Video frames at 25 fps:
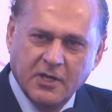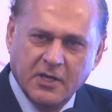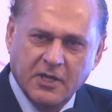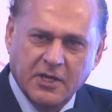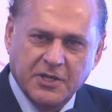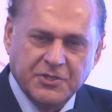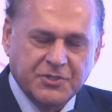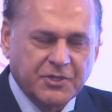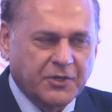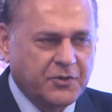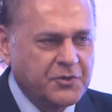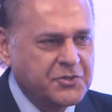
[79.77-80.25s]

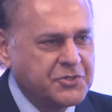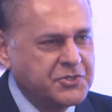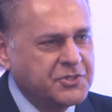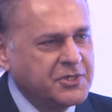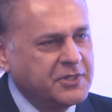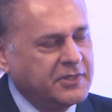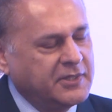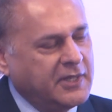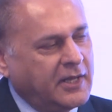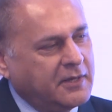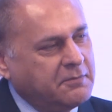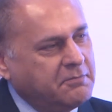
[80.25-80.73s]
It's a
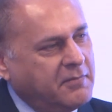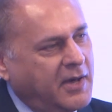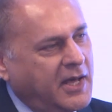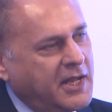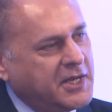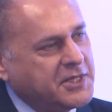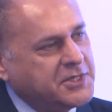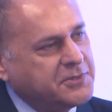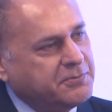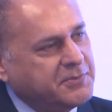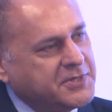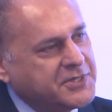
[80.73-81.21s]
question that
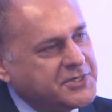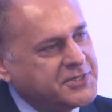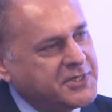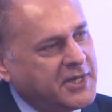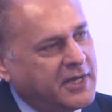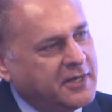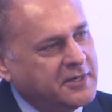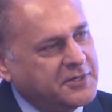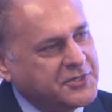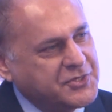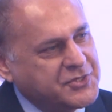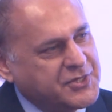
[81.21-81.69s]
management
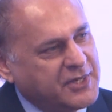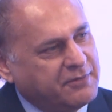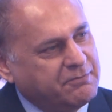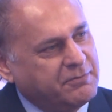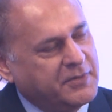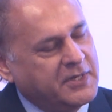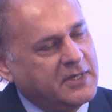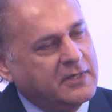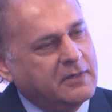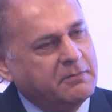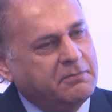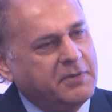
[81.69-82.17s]
scientists have
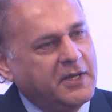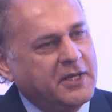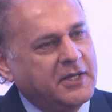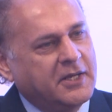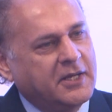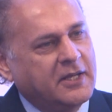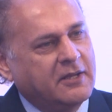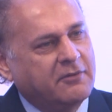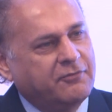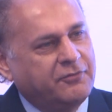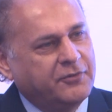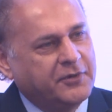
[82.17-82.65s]
been
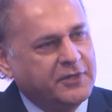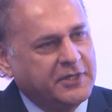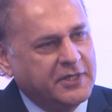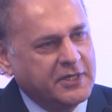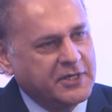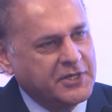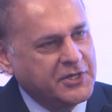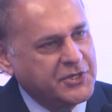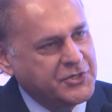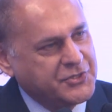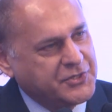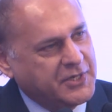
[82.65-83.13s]
debating for
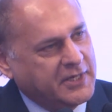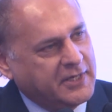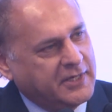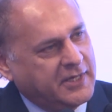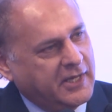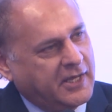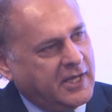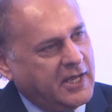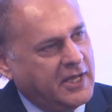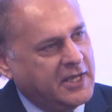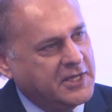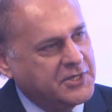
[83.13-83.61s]
years and
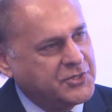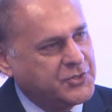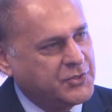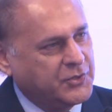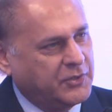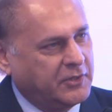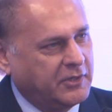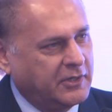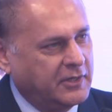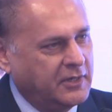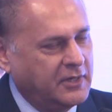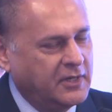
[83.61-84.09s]
decades
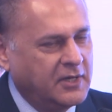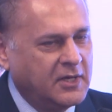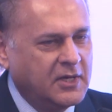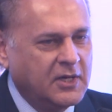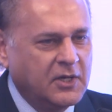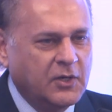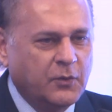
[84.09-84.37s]
on,